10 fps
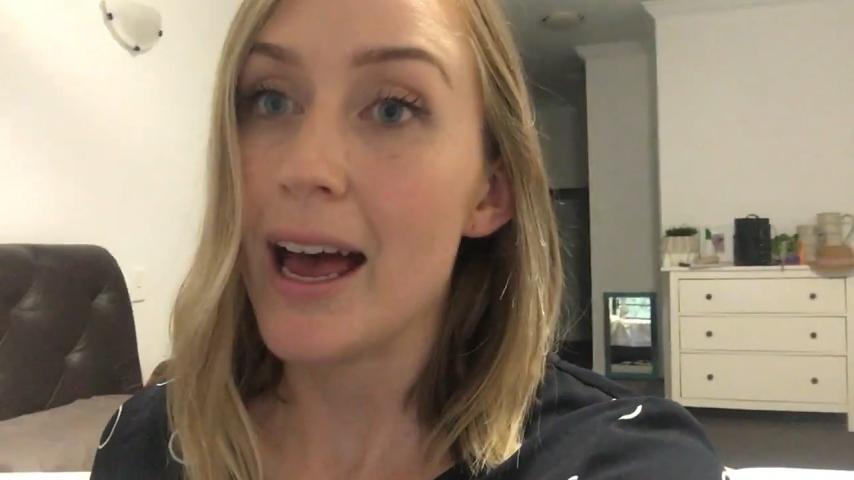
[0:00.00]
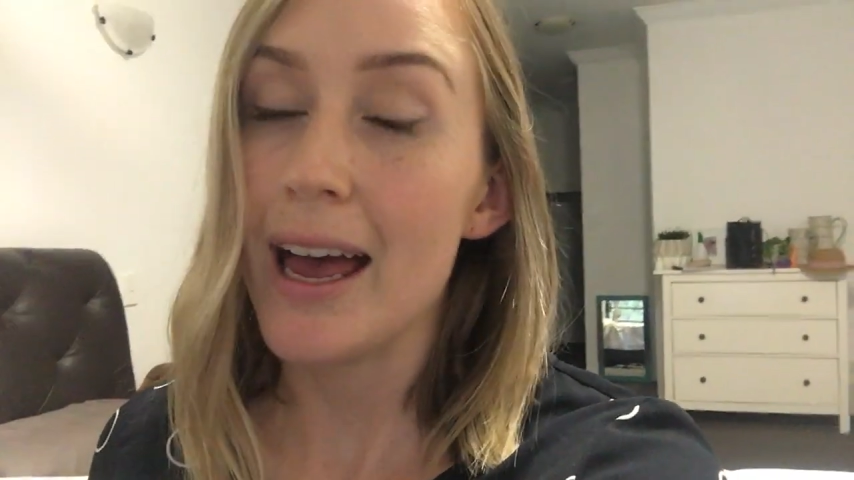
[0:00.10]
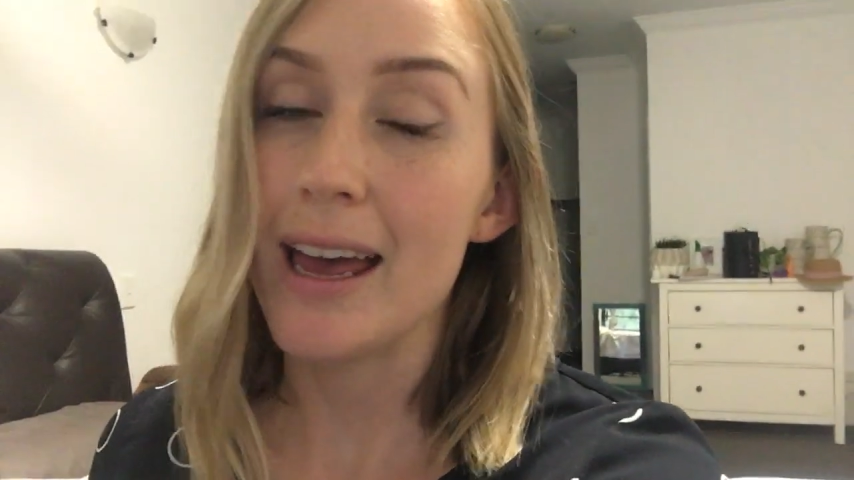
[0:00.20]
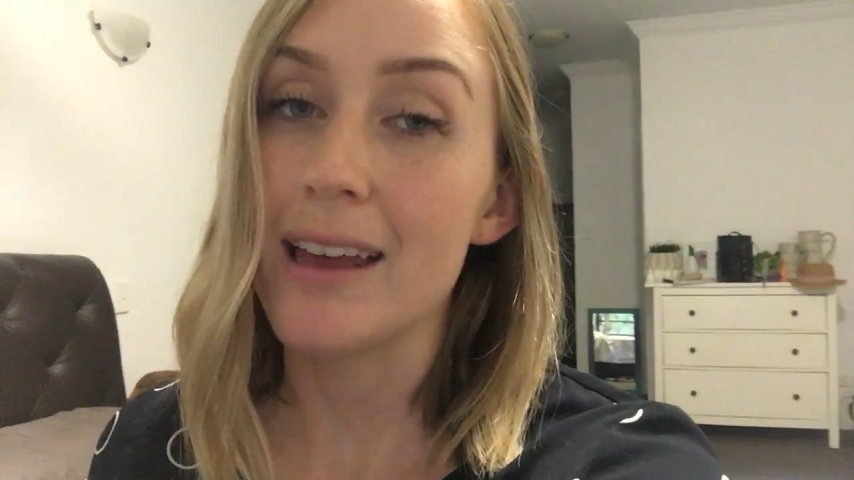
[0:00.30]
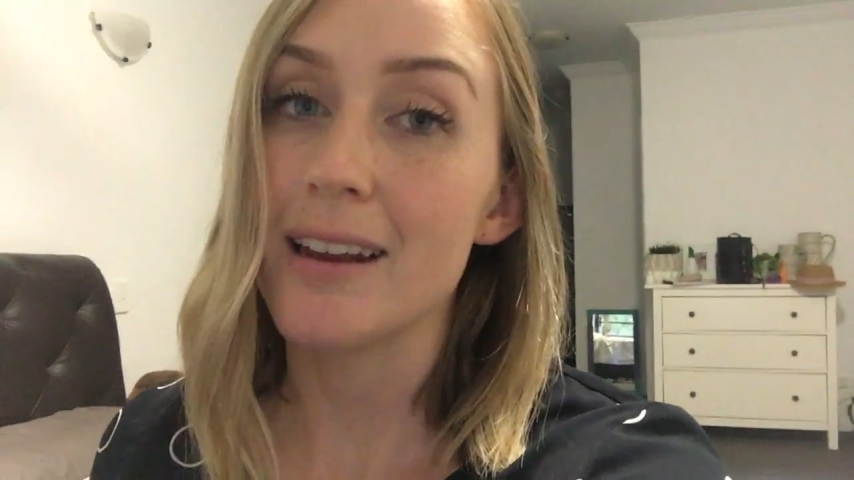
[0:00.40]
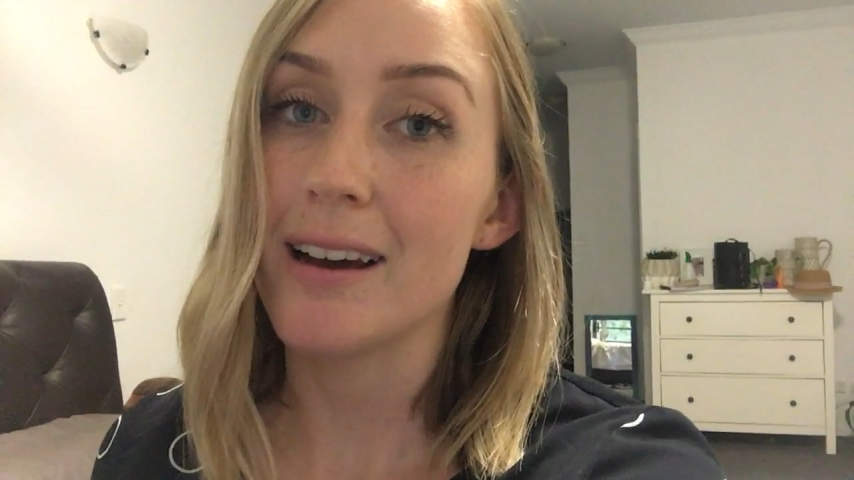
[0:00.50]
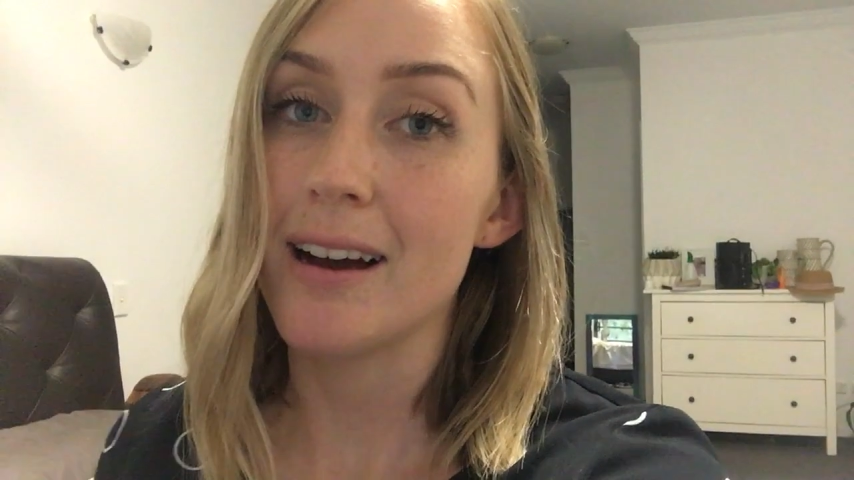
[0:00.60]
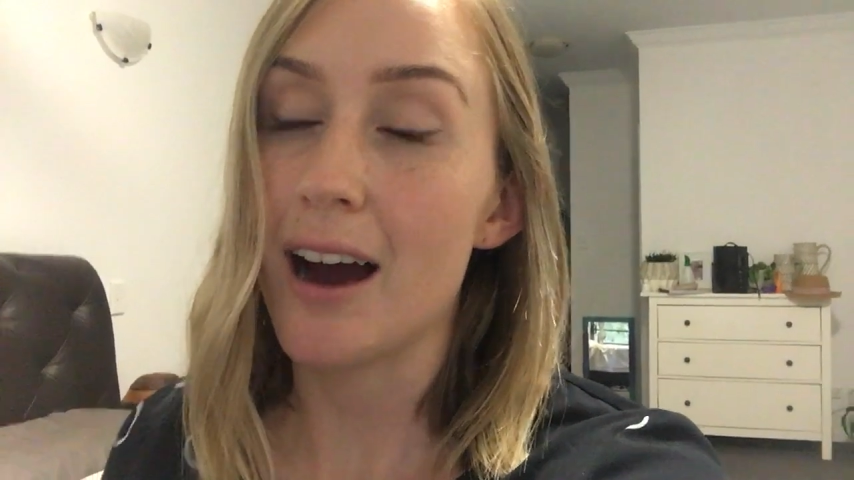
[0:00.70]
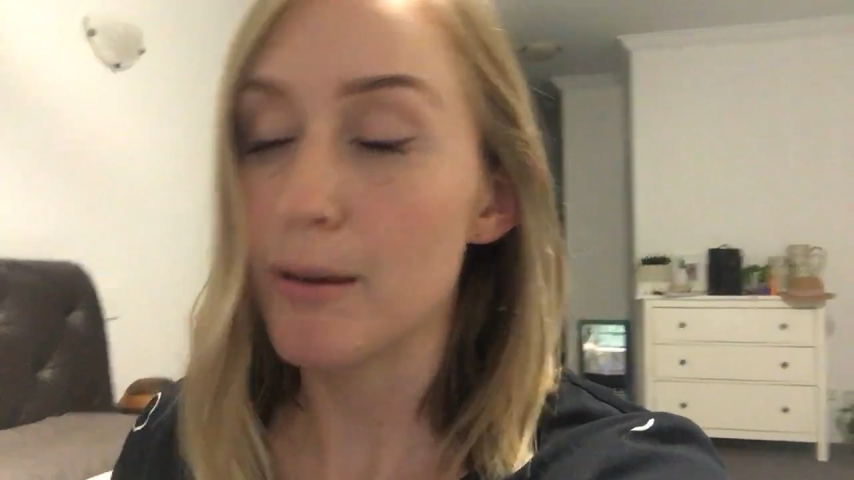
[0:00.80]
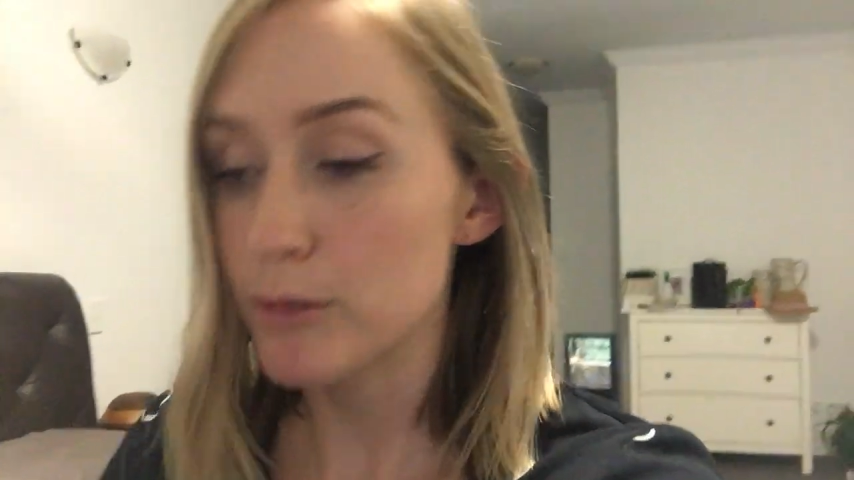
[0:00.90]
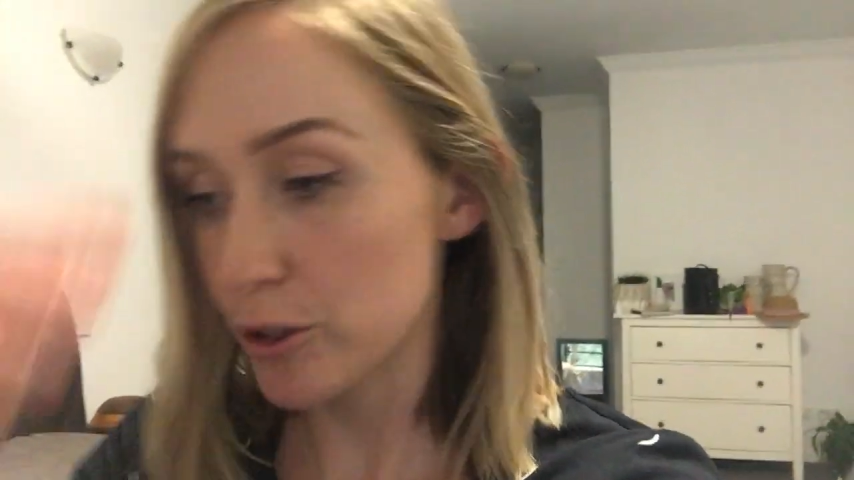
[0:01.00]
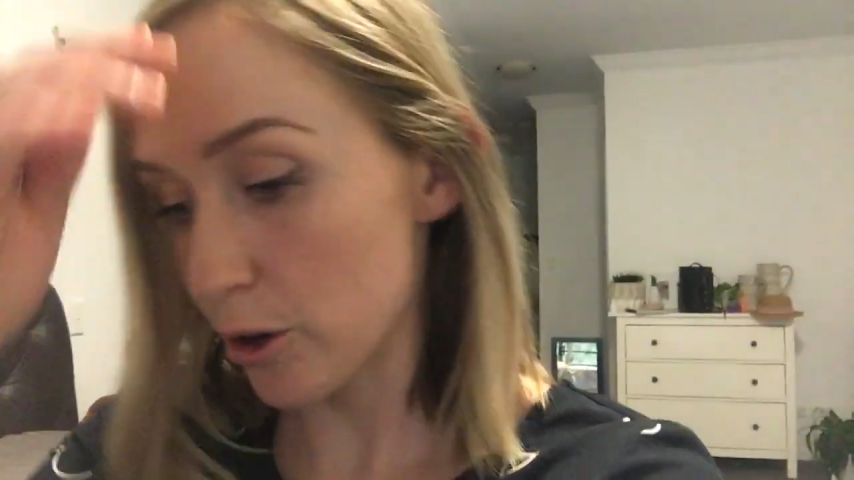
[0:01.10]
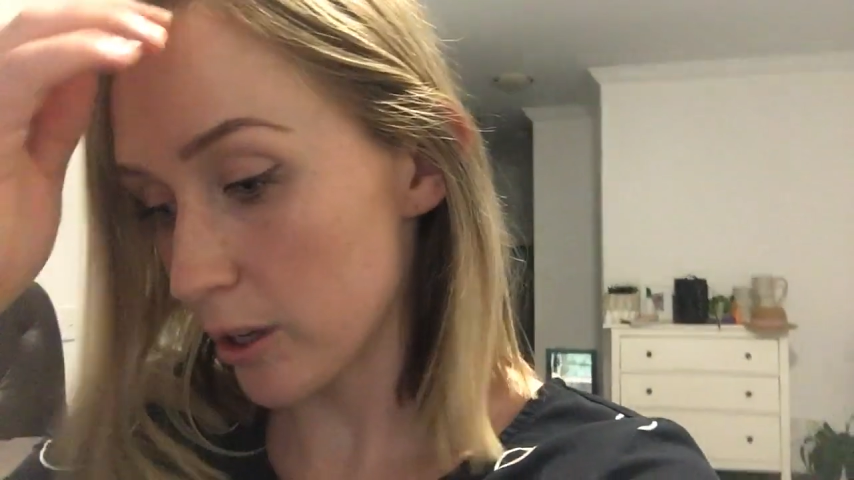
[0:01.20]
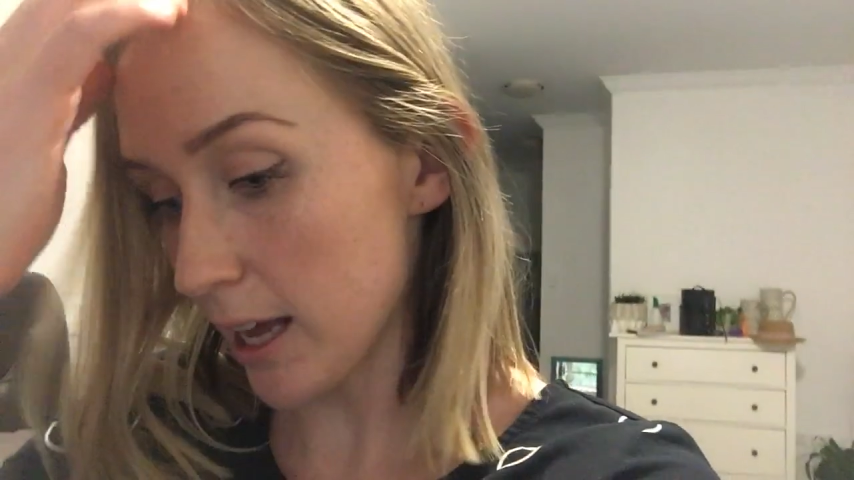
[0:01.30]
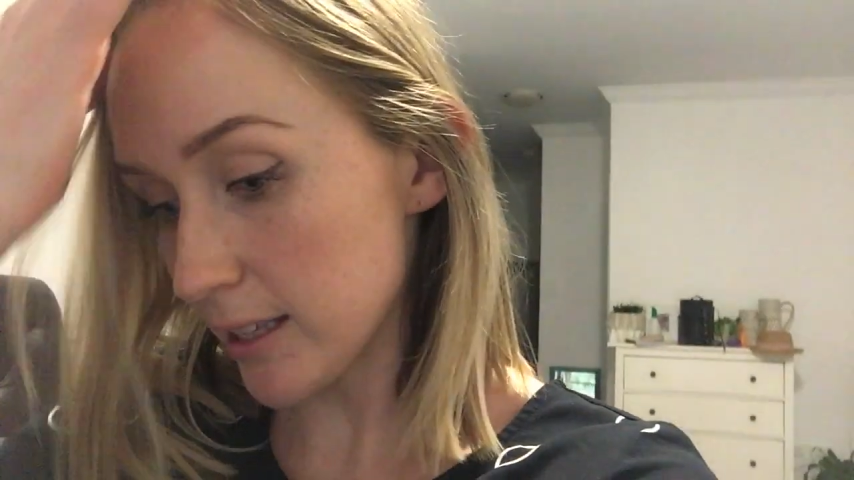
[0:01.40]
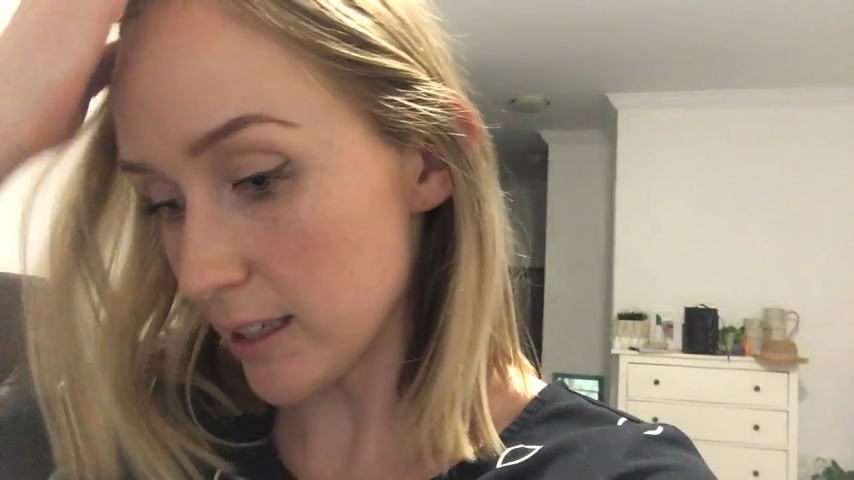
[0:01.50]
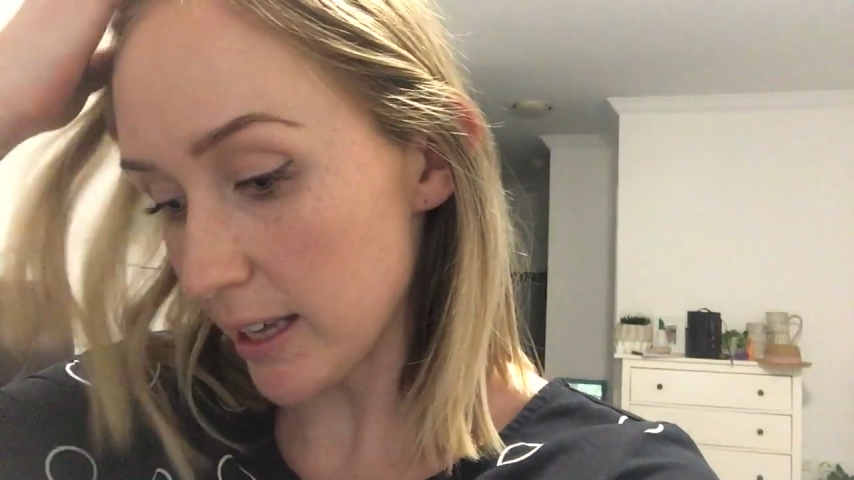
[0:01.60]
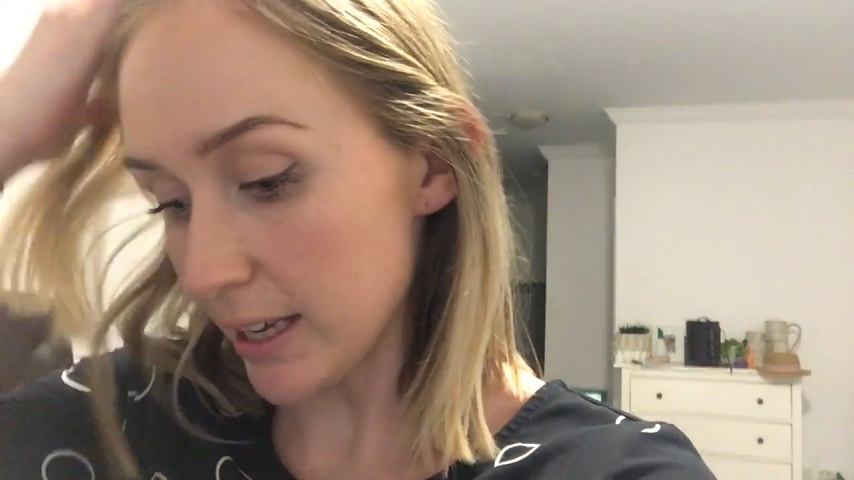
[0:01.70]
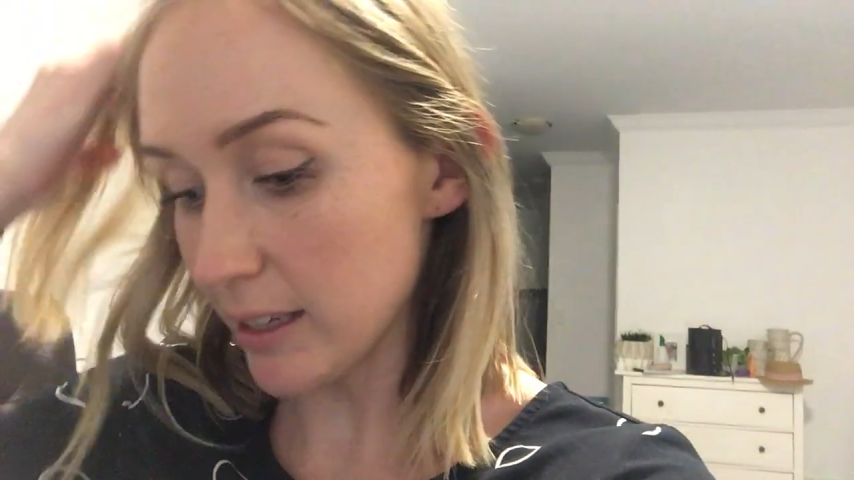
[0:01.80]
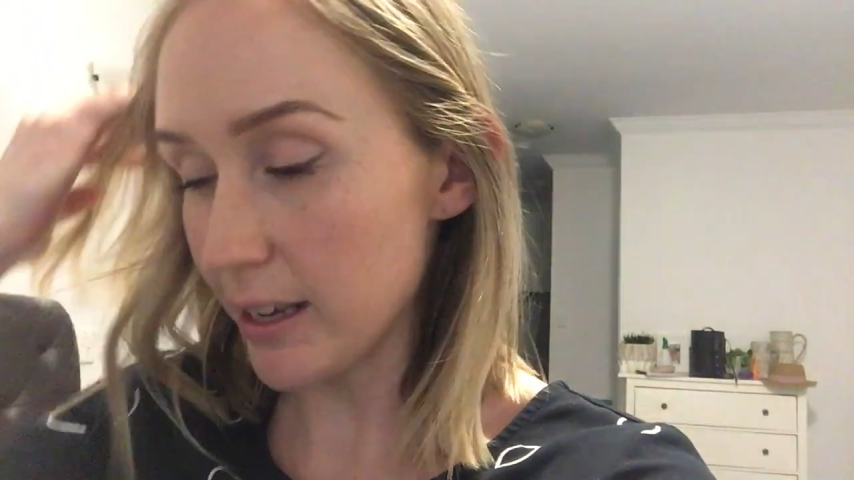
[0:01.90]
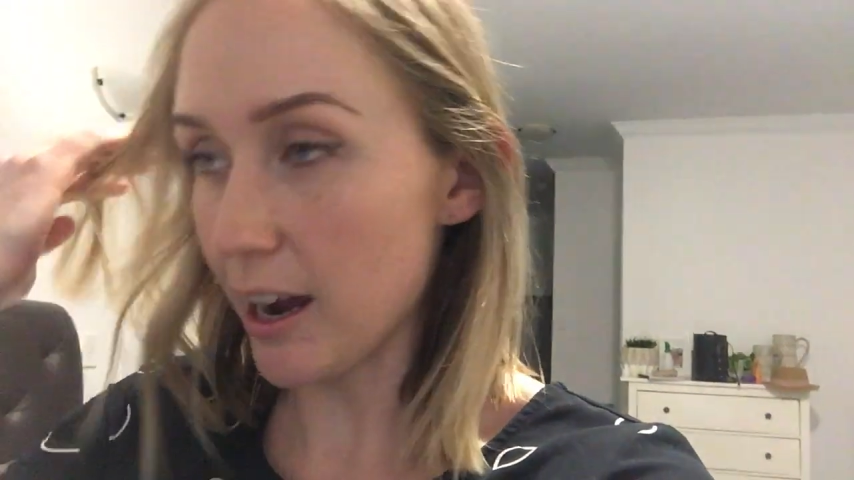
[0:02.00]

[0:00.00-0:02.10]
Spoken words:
And I'm so glad that lately